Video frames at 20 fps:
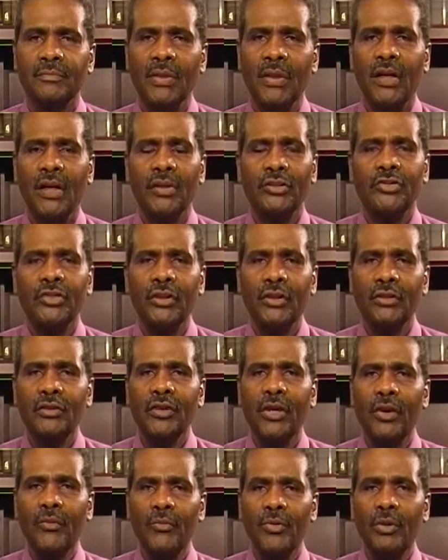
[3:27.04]
Because
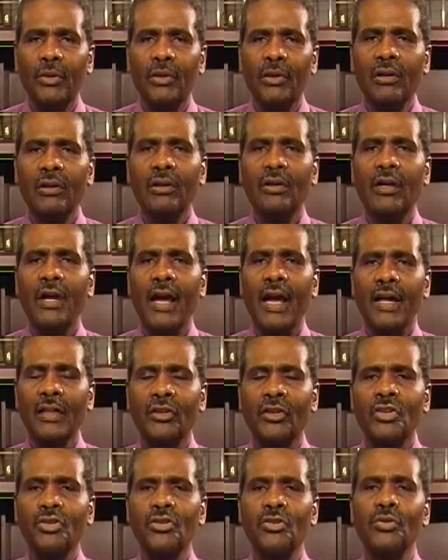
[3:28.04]
if you look
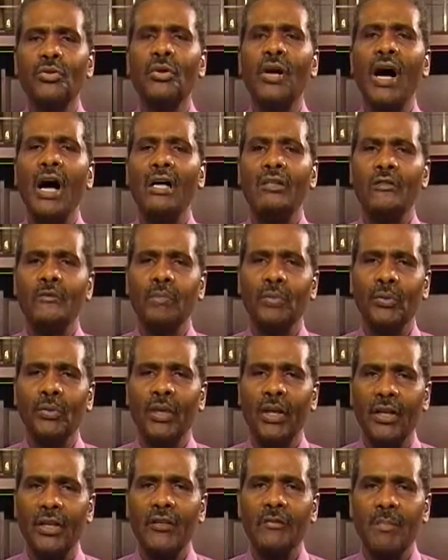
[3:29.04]
at the new gospel
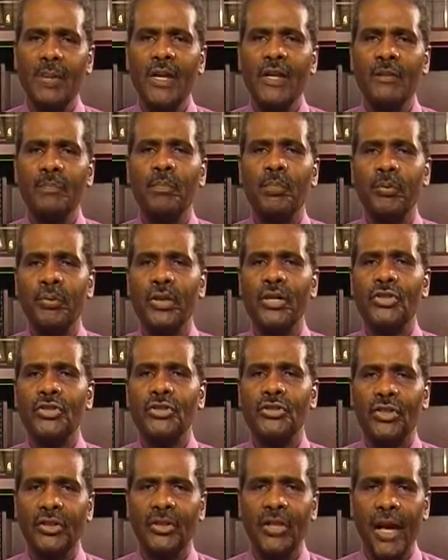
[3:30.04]
that is being
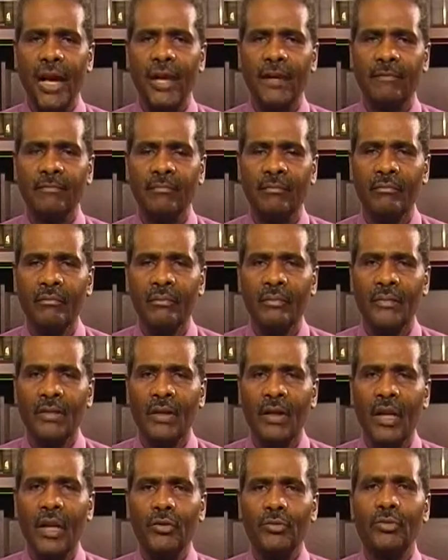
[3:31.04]
preached today,
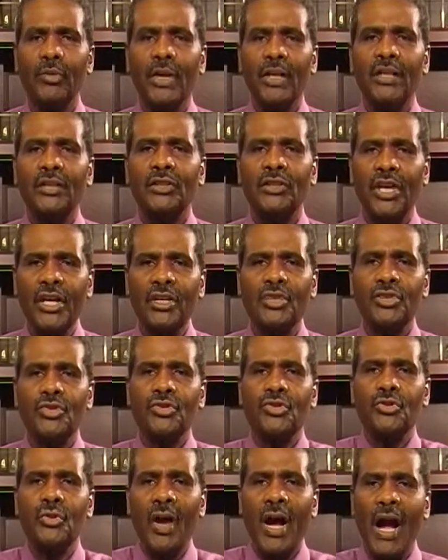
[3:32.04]
it really
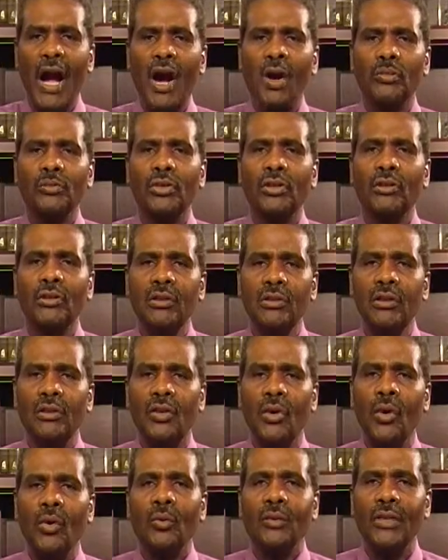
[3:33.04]
teaches you how to
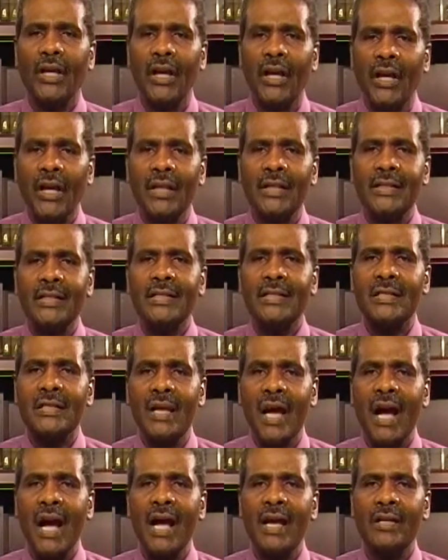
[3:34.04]
look on the
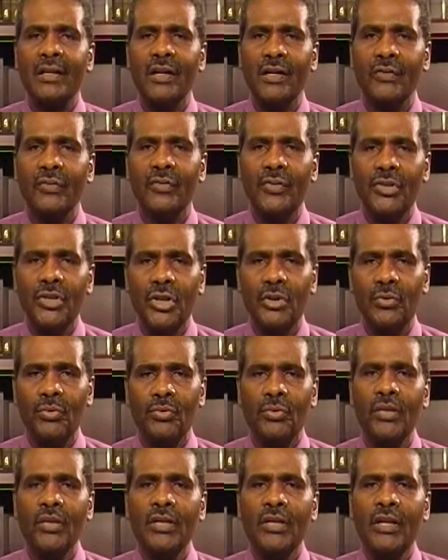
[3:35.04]
inside of
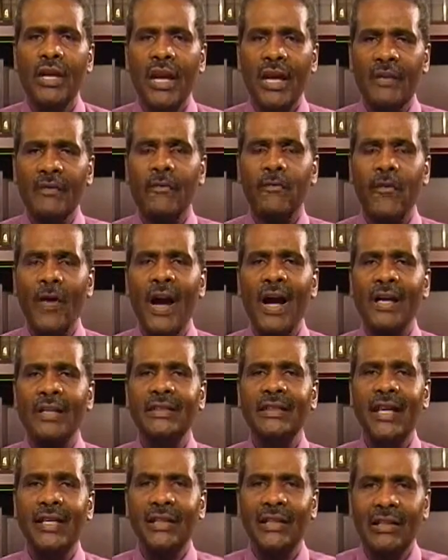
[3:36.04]
you and
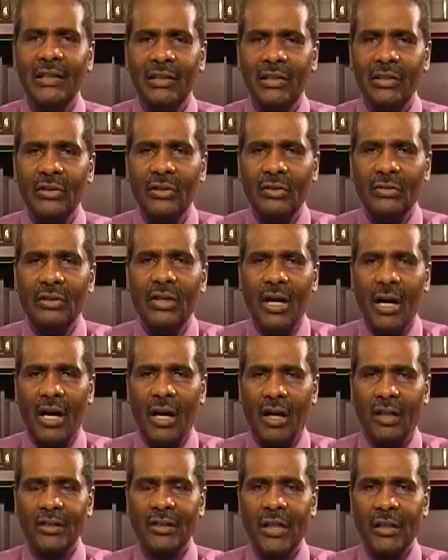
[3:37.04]
find that little
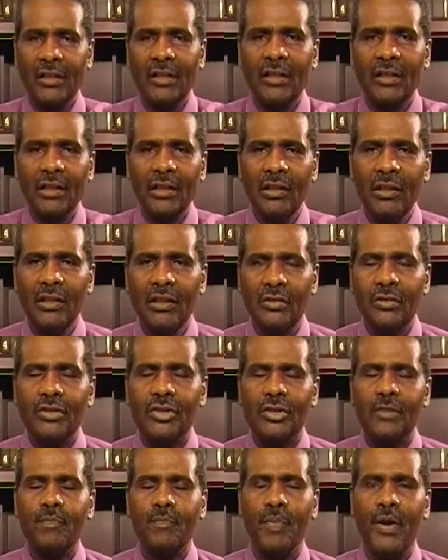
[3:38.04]
God, that little
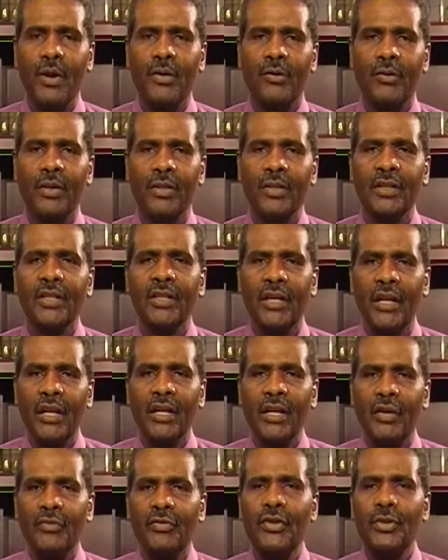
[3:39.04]
spirit,
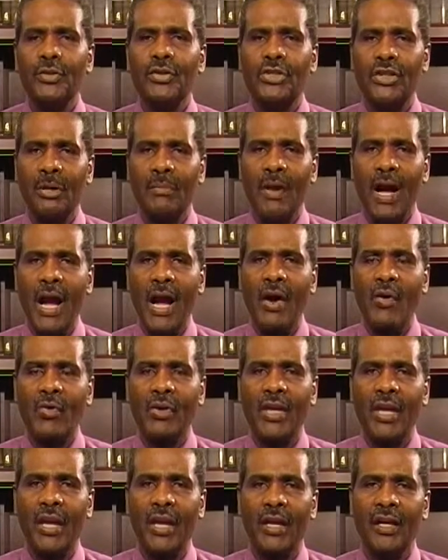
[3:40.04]
and if you somehow
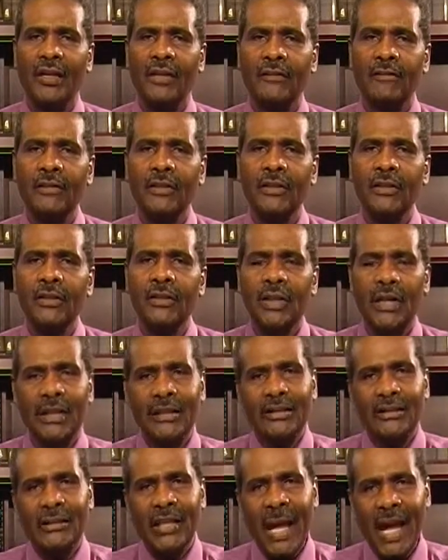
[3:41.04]
can
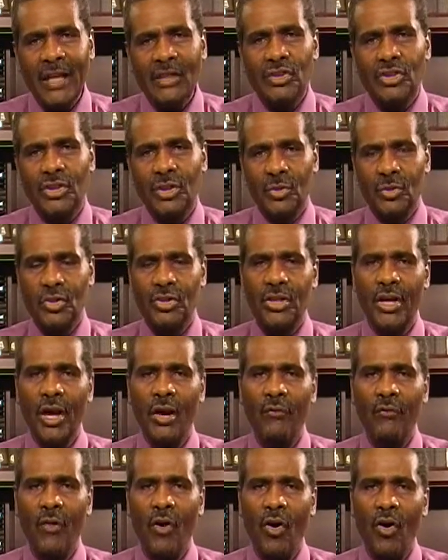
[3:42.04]
attach
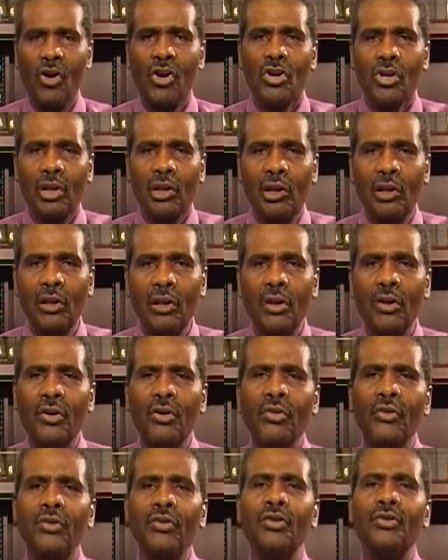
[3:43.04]
yourself or
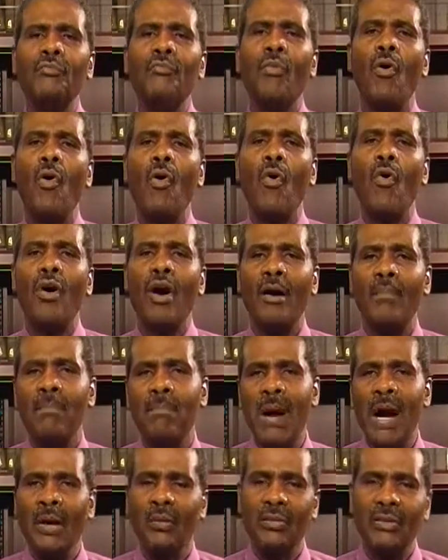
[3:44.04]
learn more
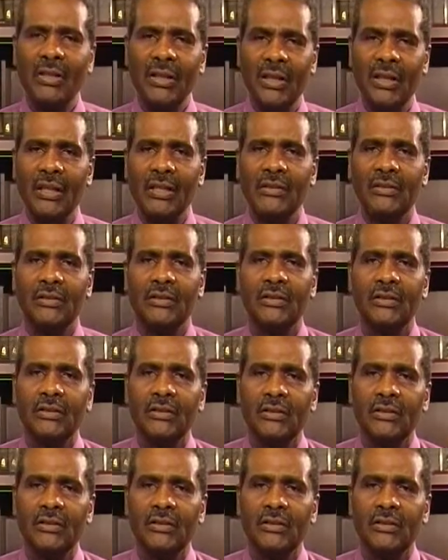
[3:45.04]
about it,